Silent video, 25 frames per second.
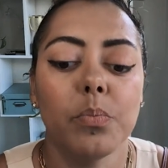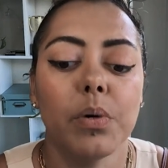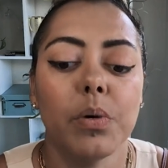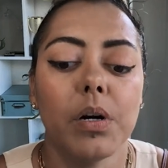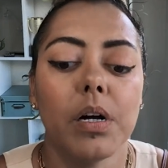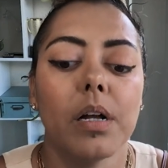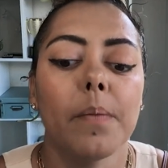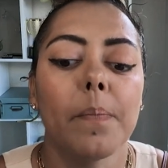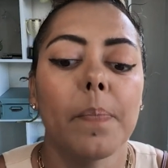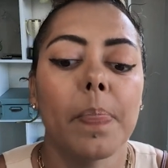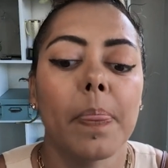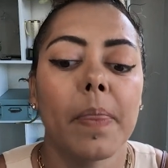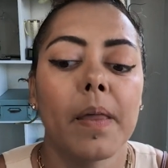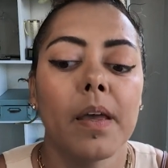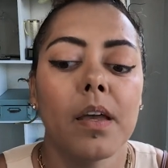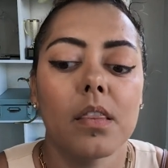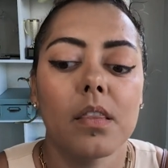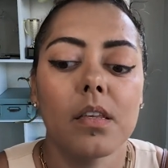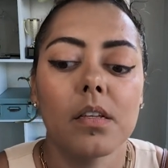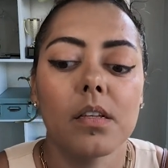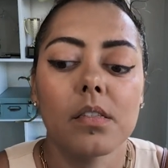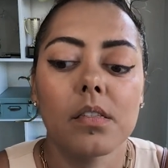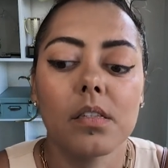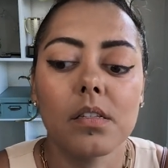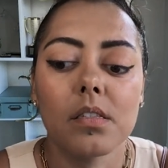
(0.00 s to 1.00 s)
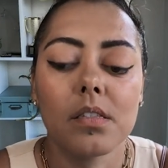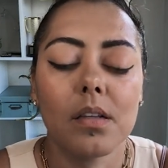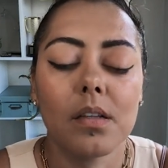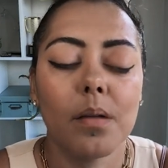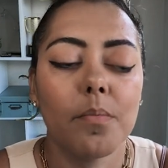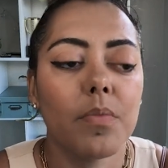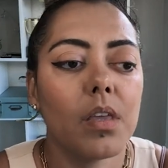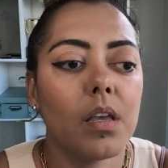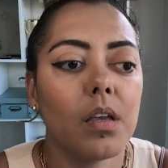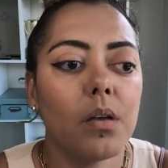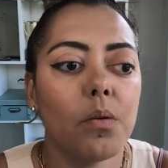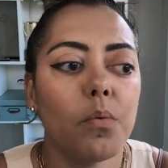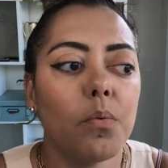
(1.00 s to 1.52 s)
But this is
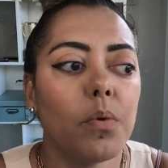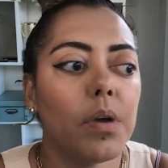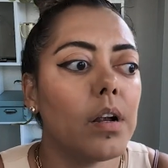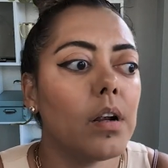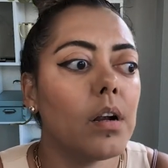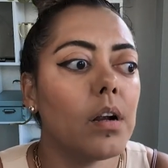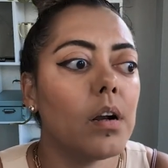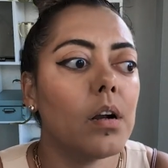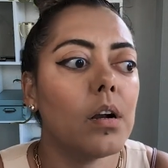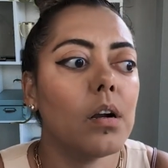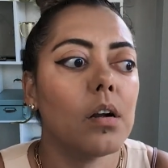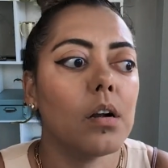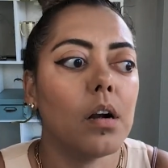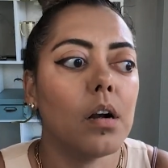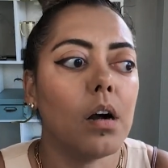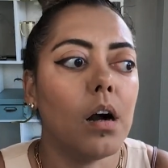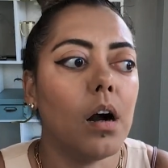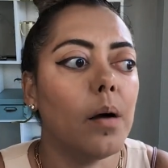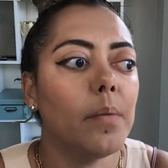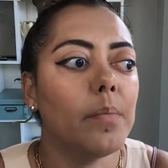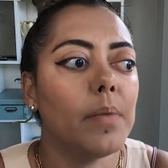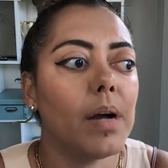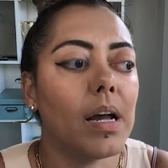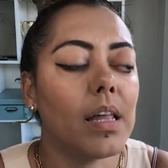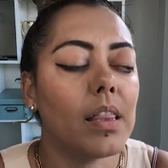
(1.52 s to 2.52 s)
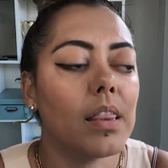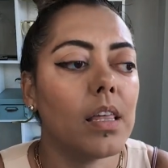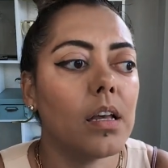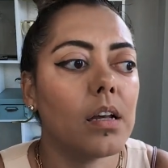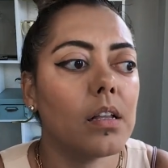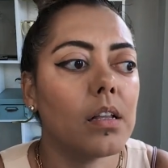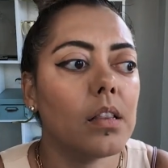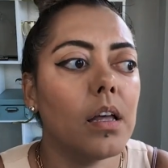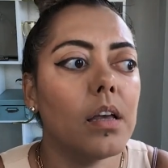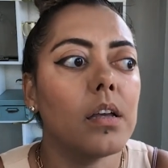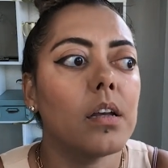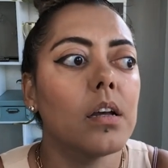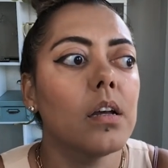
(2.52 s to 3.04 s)
something where um, I think
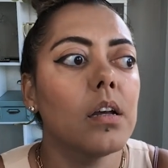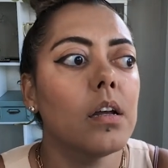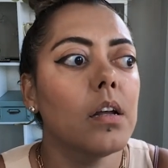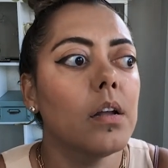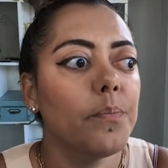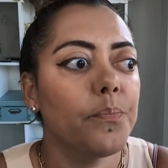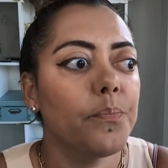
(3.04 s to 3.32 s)
like